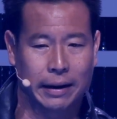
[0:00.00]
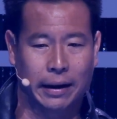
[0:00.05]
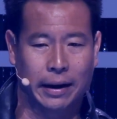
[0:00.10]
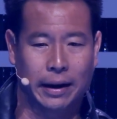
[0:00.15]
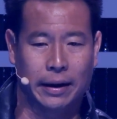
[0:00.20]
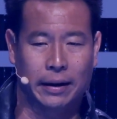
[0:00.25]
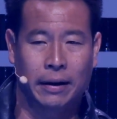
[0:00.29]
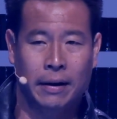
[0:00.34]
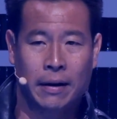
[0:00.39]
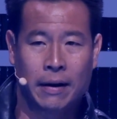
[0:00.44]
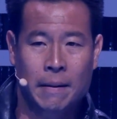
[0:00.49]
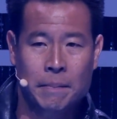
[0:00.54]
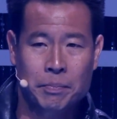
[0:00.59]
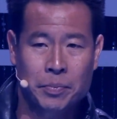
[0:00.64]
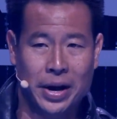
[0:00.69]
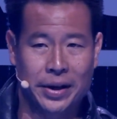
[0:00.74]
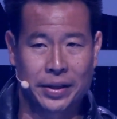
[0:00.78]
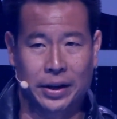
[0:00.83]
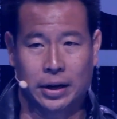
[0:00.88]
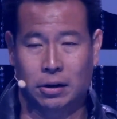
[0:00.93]
And
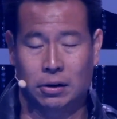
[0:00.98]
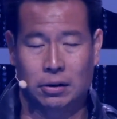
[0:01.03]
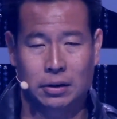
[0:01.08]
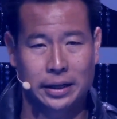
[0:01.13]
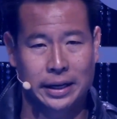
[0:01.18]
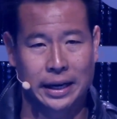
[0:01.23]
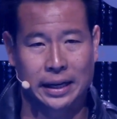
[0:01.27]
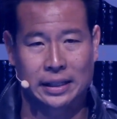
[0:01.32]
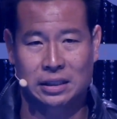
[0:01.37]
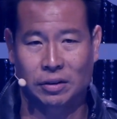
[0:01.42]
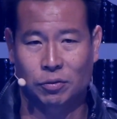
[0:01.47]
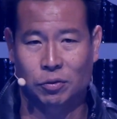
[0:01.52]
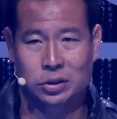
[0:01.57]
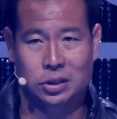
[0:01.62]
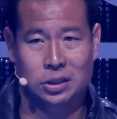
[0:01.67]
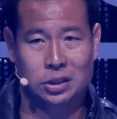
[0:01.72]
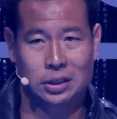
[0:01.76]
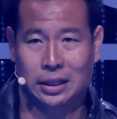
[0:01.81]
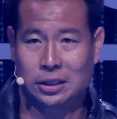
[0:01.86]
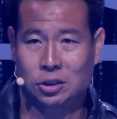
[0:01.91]
I think early days, everyone's
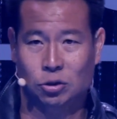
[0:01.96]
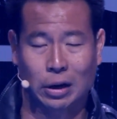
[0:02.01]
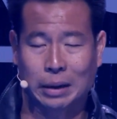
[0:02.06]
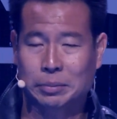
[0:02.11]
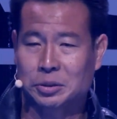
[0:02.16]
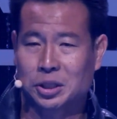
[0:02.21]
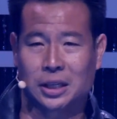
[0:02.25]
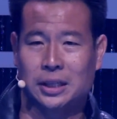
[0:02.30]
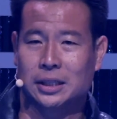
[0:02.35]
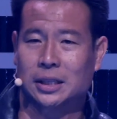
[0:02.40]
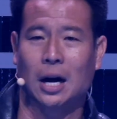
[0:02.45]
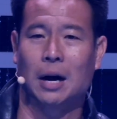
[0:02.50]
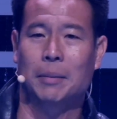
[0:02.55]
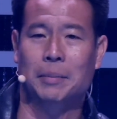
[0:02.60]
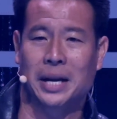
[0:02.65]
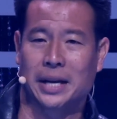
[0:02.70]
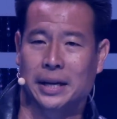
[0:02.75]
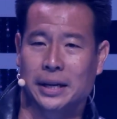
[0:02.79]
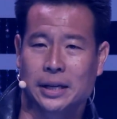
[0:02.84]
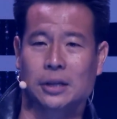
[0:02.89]
just like, Stripe's going to
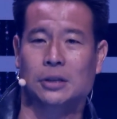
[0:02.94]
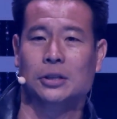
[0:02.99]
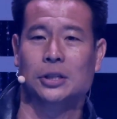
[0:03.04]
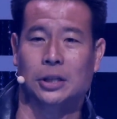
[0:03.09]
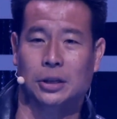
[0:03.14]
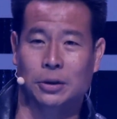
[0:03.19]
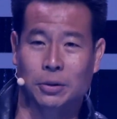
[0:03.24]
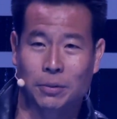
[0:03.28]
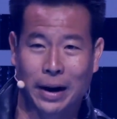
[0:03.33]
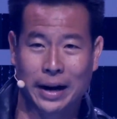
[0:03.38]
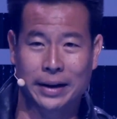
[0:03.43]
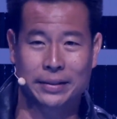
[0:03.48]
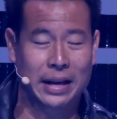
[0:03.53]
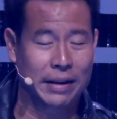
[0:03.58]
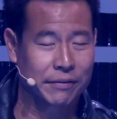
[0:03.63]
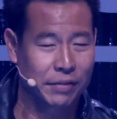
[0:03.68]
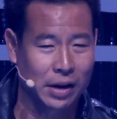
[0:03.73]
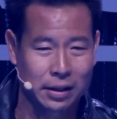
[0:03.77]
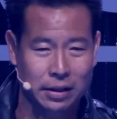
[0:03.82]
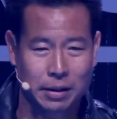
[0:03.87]
dominate and kill you, right? They
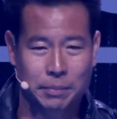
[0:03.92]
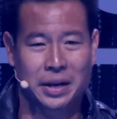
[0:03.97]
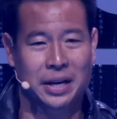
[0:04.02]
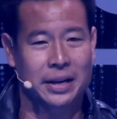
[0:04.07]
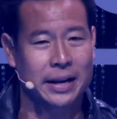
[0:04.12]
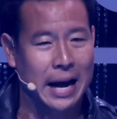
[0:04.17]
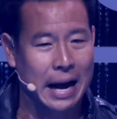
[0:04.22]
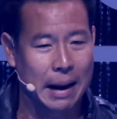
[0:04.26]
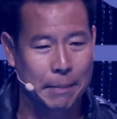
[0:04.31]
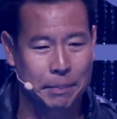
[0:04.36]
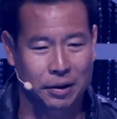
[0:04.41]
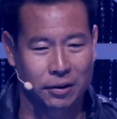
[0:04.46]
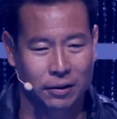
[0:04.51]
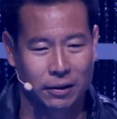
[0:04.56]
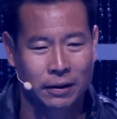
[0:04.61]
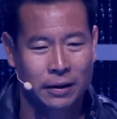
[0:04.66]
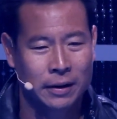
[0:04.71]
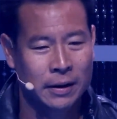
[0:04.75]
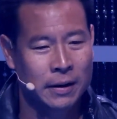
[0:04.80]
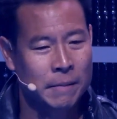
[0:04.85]
have unlimited
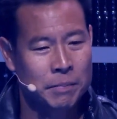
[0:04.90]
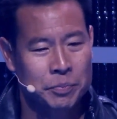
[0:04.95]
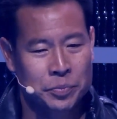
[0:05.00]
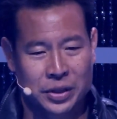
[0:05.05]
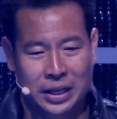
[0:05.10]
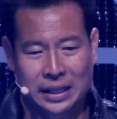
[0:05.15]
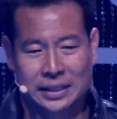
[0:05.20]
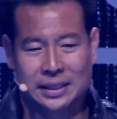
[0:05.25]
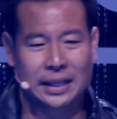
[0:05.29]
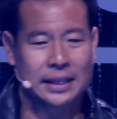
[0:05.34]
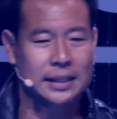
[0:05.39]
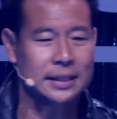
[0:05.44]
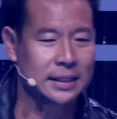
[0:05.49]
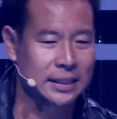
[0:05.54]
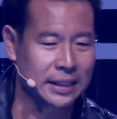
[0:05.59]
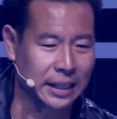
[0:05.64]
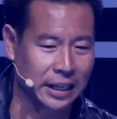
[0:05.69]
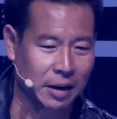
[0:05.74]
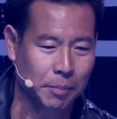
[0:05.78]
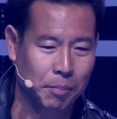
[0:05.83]
capital, they sit in
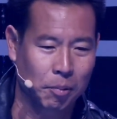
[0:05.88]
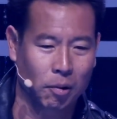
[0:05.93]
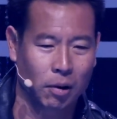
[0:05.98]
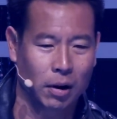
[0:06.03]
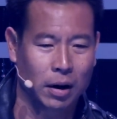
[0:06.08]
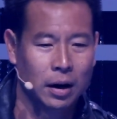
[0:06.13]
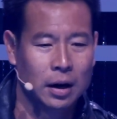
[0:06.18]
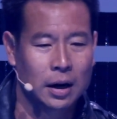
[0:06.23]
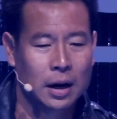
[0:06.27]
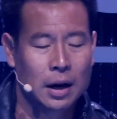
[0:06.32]
Singapore.